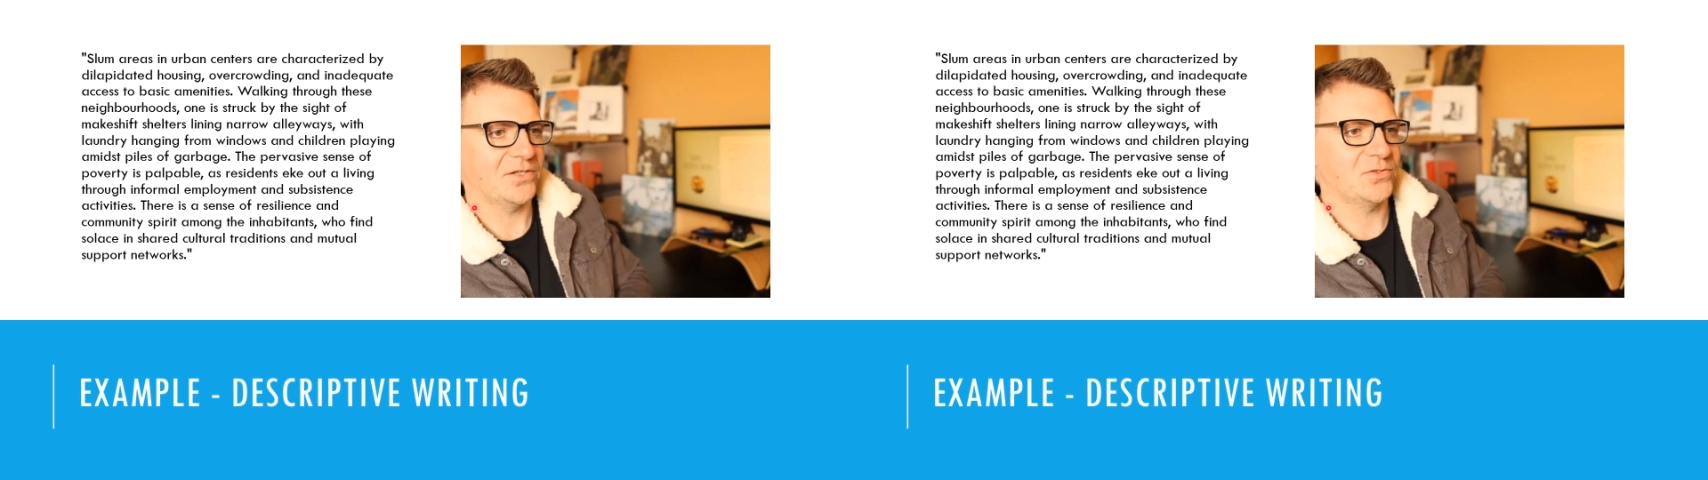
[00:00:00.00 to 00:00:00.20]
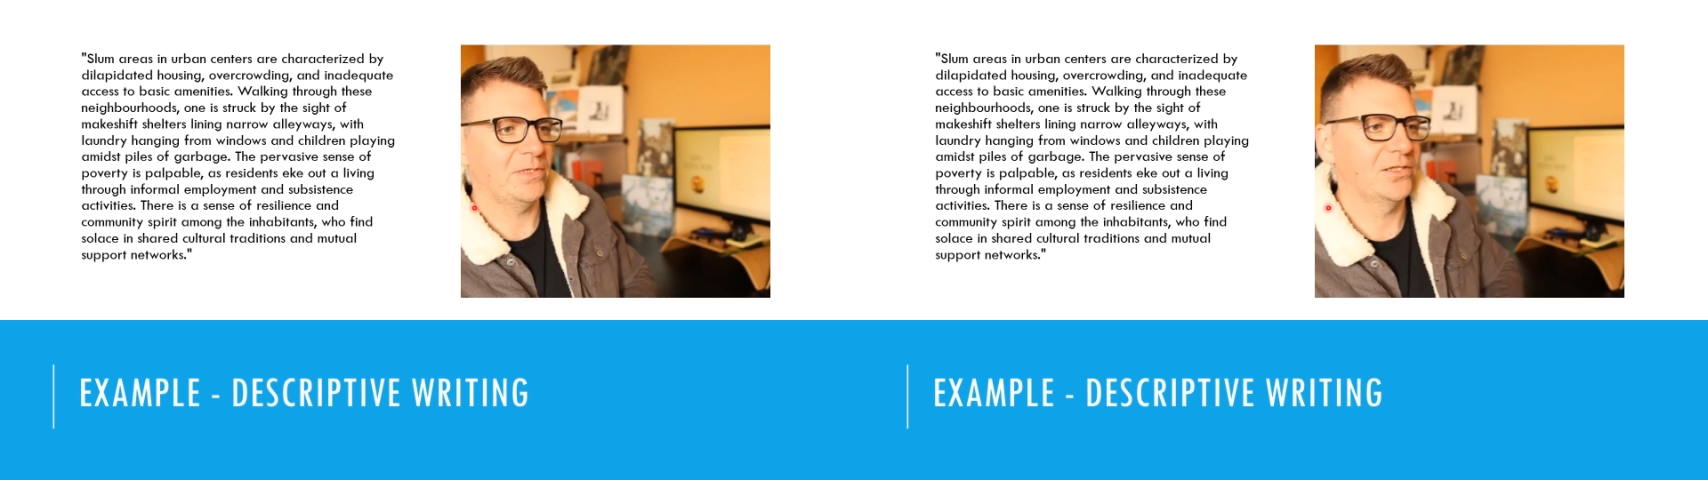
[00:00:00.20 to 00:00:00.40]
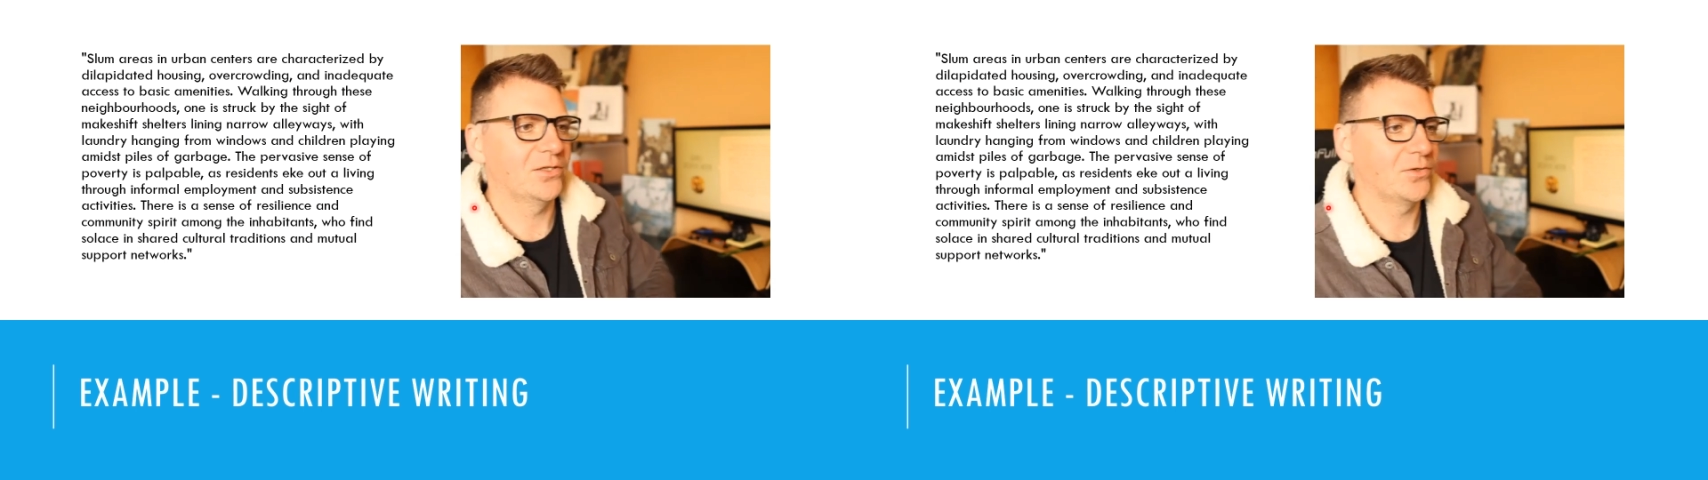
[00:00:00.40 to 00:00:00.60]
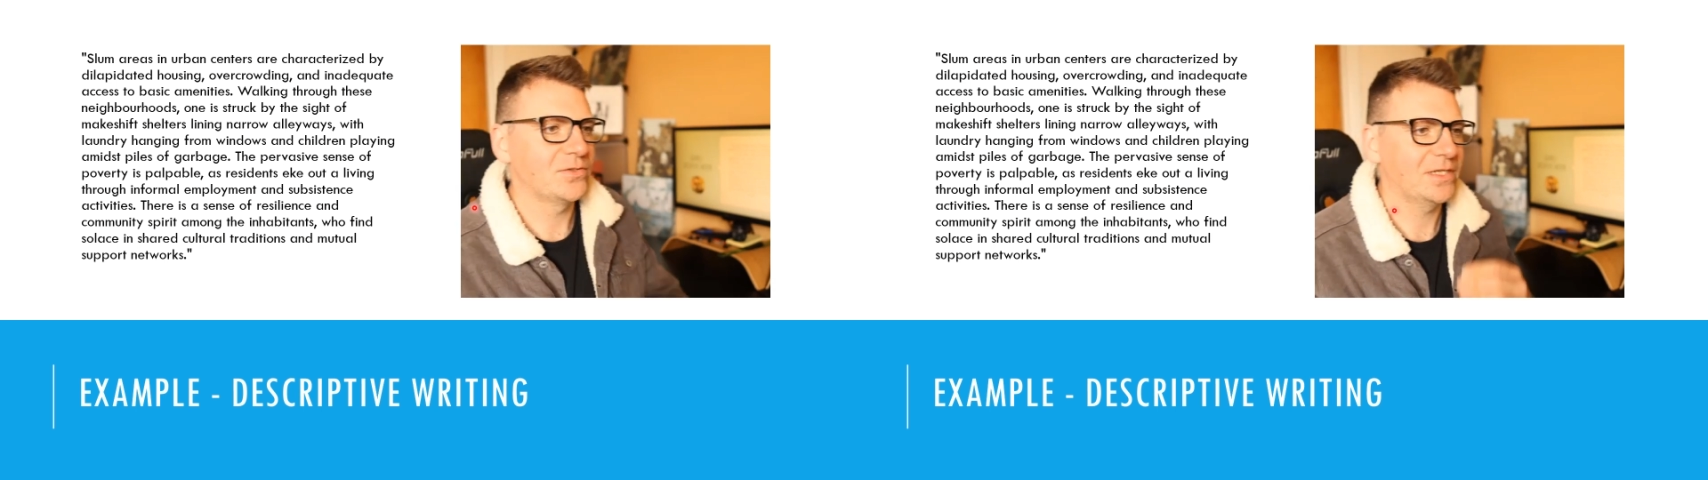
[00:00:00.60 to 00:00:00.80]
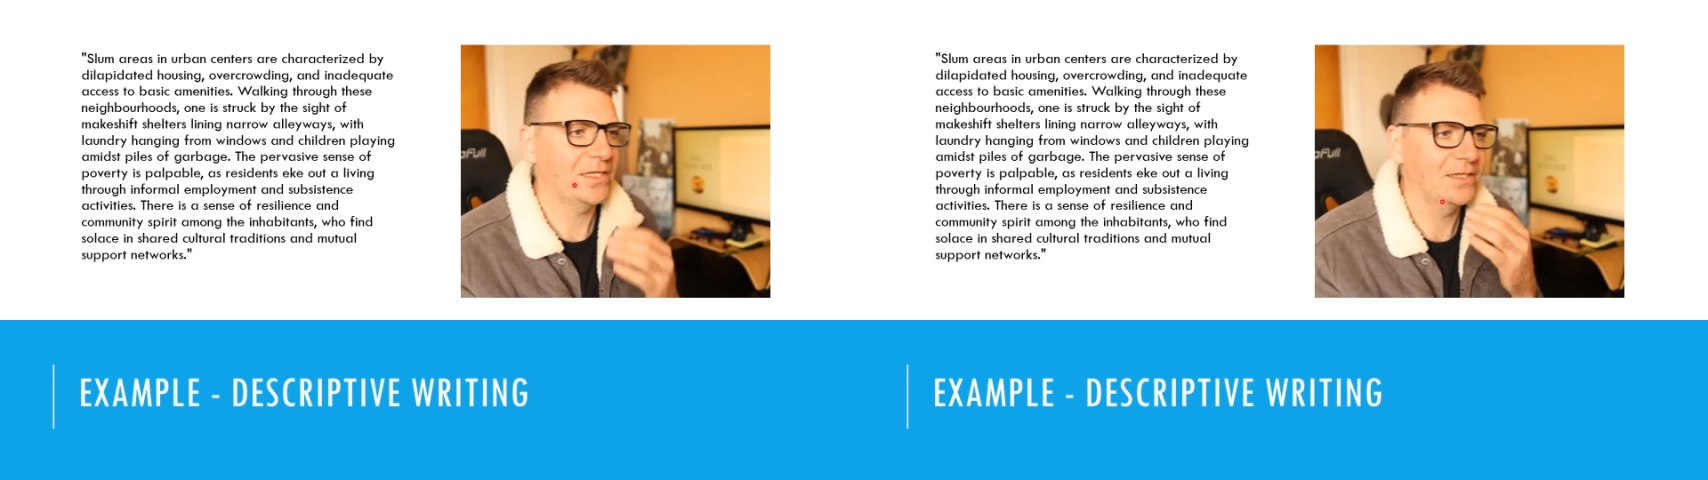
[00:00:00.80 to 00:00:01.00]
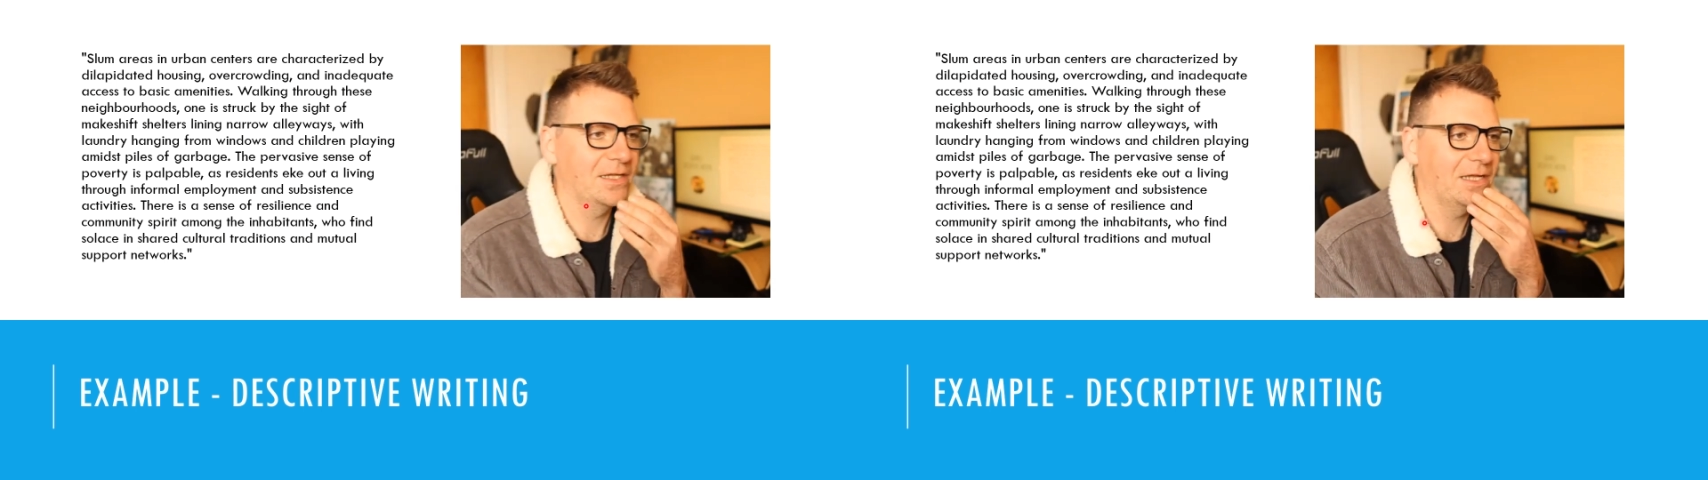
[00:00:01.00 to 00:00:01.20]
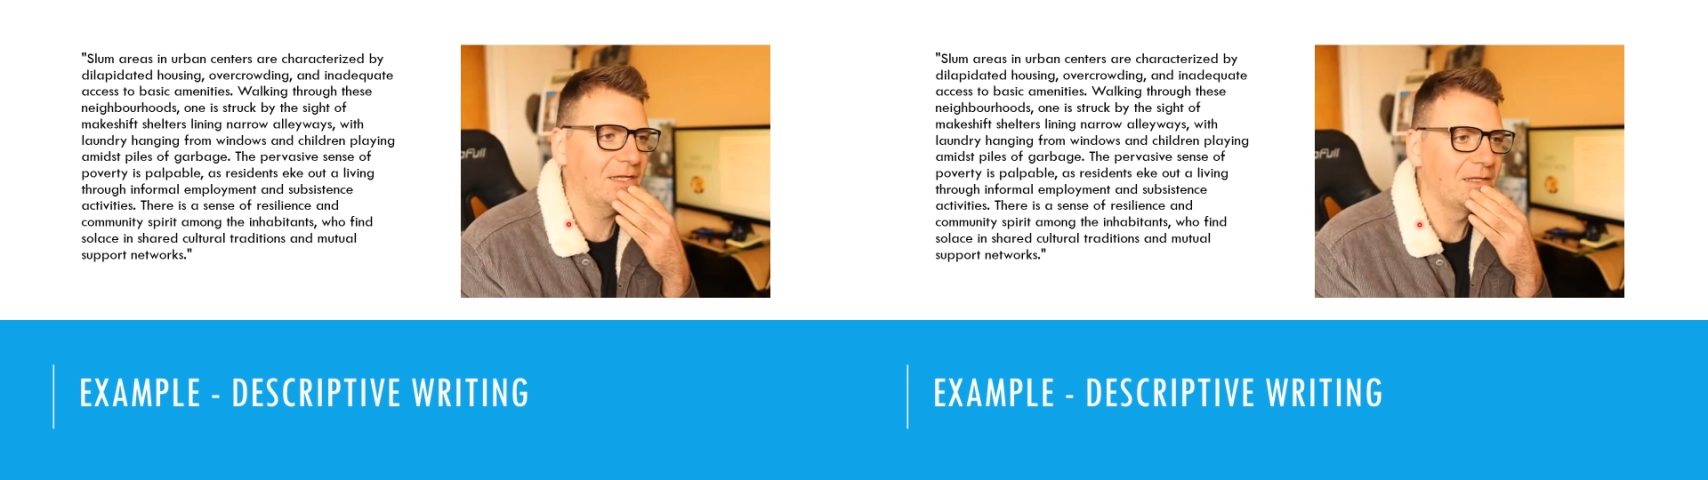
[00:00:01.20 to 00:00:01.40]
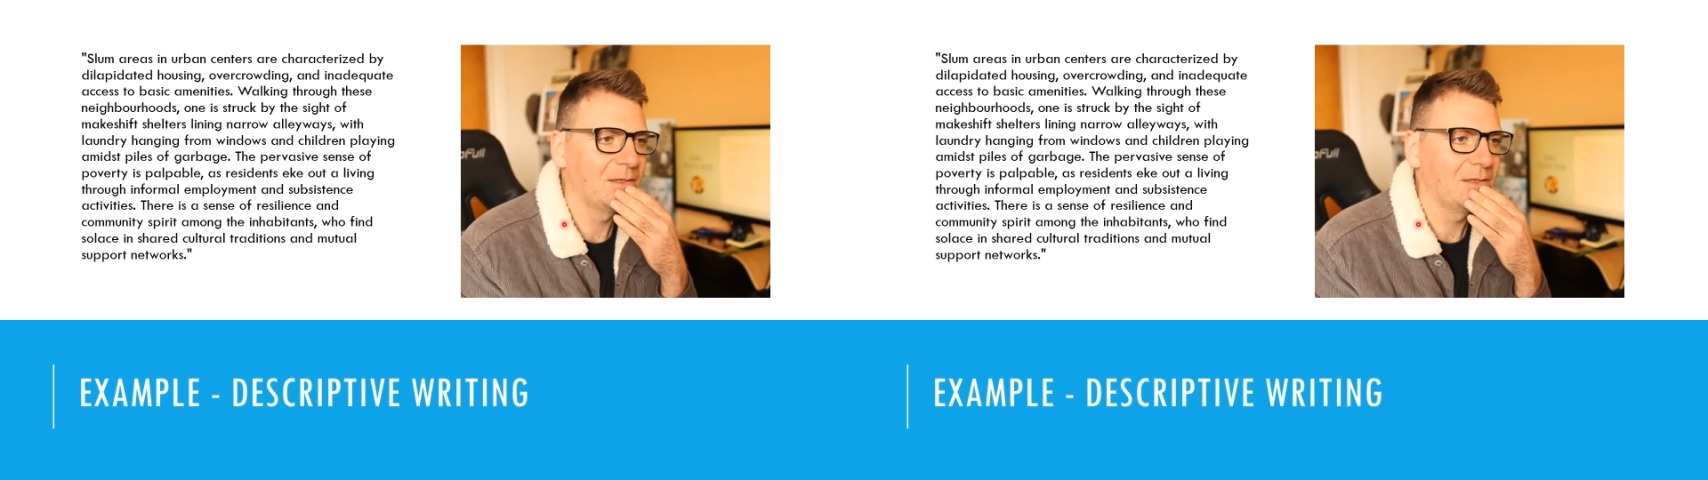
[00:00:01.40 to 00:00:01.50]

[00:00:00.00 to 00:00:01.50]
windows and,